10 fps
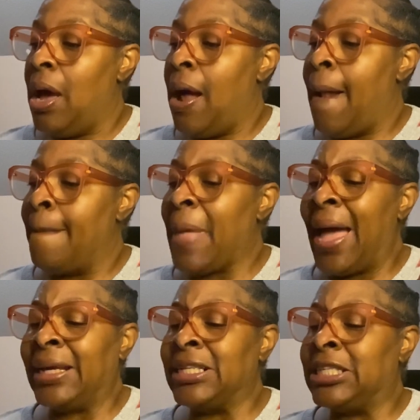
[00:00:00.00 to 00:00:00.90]

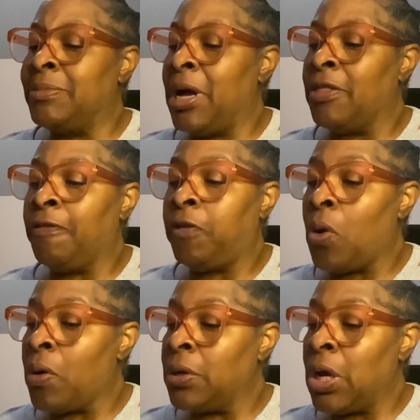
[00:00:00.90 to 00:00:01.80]
I can smell the
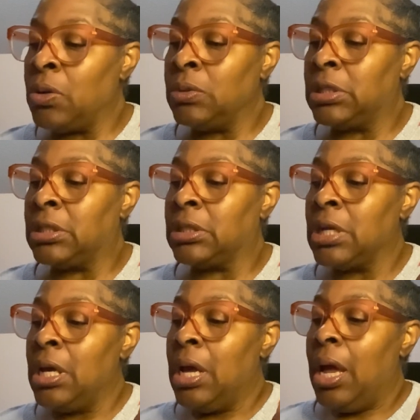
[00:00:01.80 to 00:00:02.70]
floral notes,
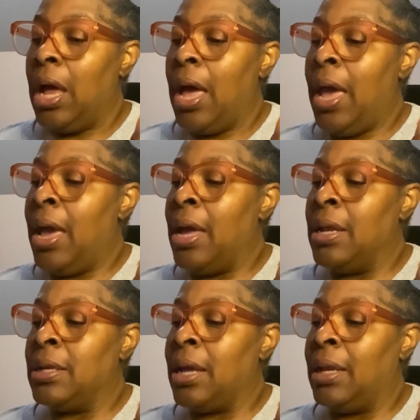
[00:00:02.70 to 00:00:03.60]

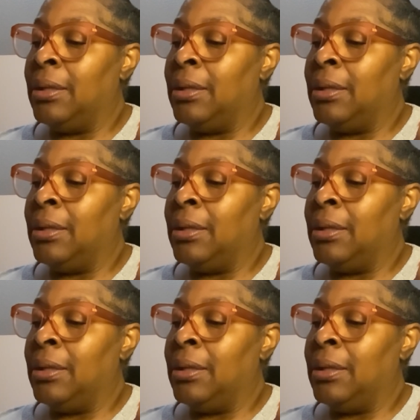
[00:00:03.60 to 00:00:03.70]
and